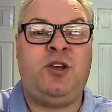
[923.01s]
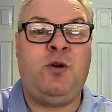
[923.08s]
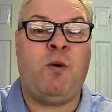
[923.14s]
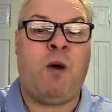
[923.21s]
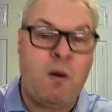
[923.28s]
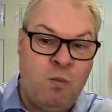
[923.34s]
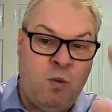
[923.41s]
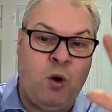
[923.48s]
You go
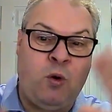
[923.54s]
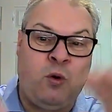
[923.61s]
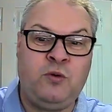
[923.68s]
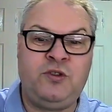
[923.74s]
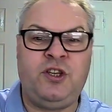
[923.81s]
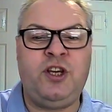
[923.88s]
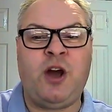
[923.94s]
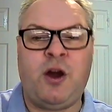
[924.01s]
up
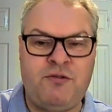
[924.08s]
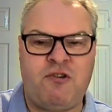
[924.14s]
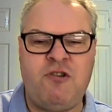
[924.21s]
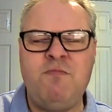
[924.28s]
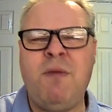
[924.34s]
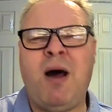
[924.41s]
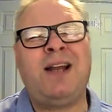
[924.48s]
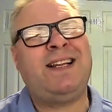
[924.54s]
walls, you go
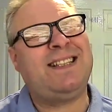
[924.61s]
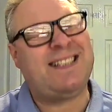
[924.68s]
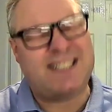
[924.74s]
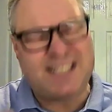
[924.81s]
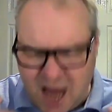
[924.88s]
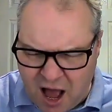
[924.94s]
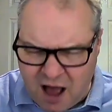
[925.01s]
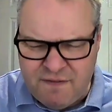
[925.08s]
through mud. It's
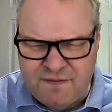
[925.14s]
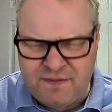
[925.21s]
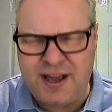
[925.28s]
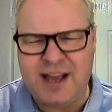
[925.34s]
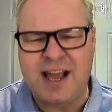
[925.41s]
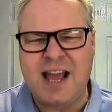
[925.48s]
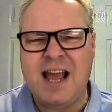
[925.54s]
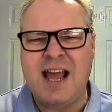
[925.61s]
tough.
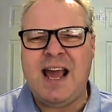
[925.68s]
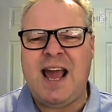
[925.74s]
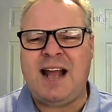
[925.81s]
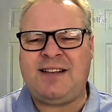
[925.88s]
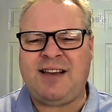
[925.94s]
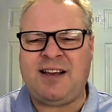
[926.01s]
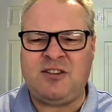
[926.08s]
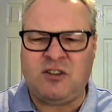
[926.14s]
It
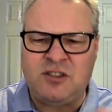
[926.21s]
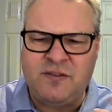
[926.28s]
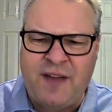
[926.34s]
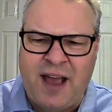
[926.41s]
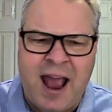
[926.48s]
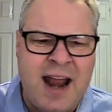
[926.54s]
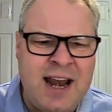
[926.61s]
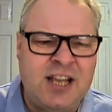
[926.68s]
takes lots of
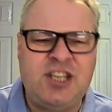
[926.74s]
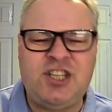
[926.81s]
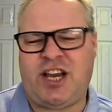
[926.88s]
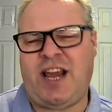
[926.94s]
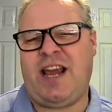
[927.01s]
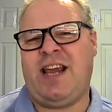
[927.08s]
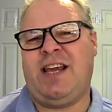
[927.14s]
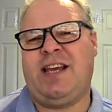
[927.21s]

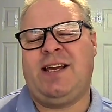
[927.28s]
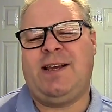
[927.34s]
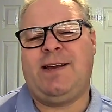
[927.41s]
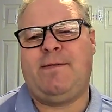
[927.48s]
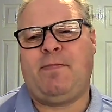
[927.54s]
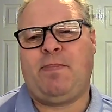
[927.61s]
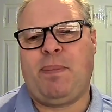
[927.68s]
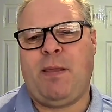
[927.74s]
energy.
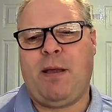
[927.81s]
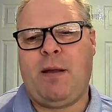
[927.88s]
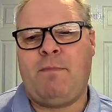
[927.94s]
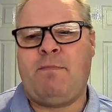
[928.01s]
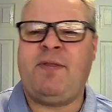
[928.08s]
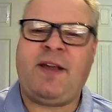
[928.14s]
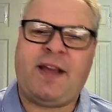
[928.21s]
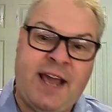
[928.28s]

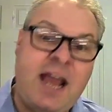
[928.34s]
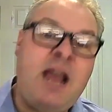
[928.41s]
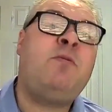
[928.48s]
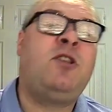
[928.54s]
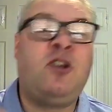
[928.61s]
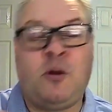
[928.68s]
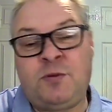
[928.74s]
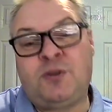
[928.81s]
But the key
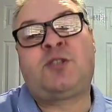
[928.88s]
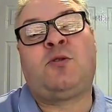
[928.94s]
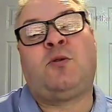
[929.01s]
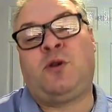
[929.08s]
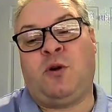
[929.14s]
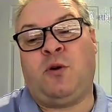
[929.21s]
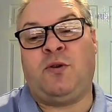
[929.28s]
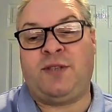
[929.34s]
with an
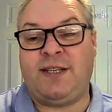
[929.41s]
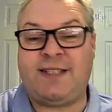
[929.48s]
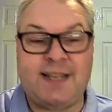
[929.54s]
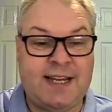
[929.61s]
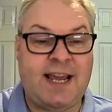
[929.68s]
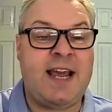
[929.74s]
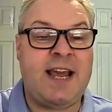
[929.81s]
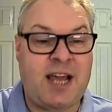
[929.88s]
obstacle course is to
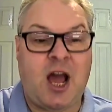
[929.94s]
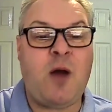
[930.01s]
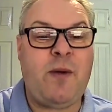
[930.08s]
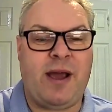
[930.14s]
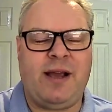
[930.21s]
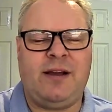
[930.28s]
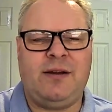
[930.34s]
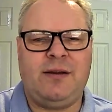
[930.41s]
keep
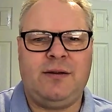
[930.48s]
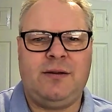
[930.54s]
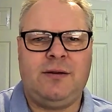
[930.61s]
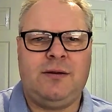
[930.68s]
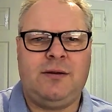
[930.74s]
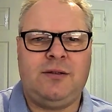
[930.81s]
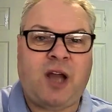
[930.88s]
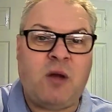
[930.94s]
going.
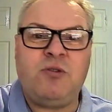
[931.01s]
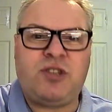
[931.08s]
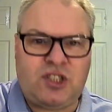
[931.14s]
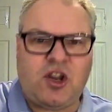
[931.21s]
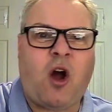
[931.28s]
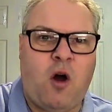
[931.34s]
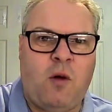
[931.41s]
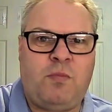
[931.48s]
Don't
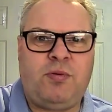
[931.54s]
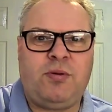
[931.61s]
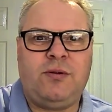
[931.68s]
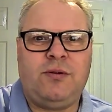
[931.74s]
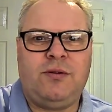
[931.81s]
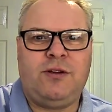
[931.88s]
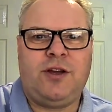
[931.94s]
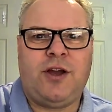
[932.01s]
stop.
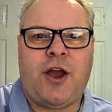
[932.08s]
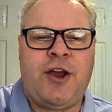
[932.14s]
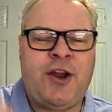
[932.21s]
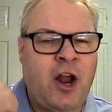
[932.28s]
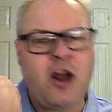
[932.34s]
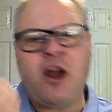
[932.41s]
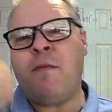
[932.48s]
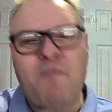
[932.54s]
You
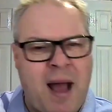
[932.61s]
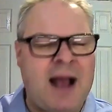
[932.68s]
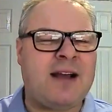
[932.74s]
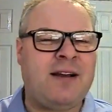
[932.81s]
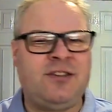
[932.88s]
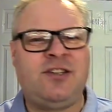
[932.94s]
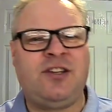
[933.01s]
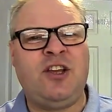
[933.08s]
don't go
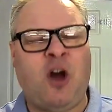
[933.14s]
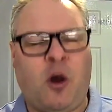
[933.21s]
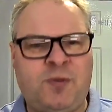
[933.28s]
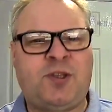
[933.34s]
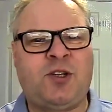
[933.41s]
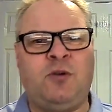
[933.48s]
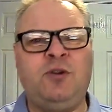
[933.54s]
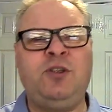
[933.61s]
back to the
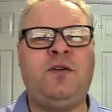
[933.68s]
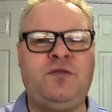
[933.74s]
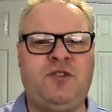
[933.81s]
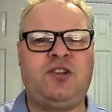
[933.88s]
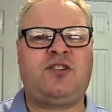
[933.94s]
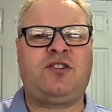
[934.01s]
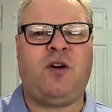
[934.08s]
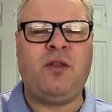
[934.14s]
obstacle you've
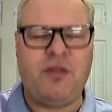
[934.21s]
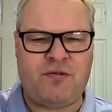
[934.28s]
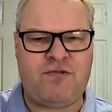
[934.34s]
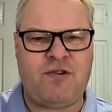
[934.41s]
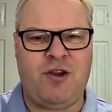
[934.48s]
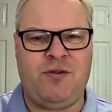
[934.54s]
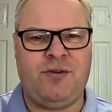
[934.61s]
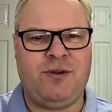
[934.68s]
just gone
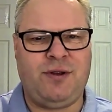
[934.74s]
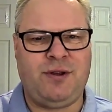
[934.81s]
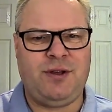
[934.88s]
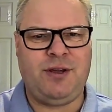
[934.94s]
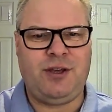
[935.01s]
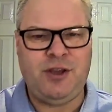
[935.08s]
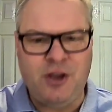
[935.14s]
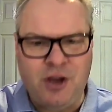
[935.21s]
through.
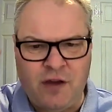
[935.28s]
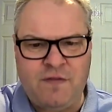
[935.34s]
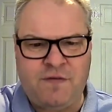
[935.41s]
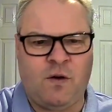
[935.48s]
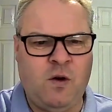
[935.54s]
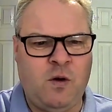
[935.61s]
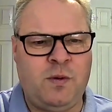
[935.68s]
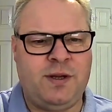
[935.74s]
You go
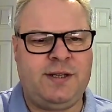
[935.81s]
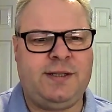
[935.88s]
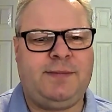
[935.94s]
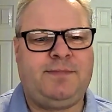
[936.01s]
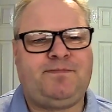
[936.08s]
forward.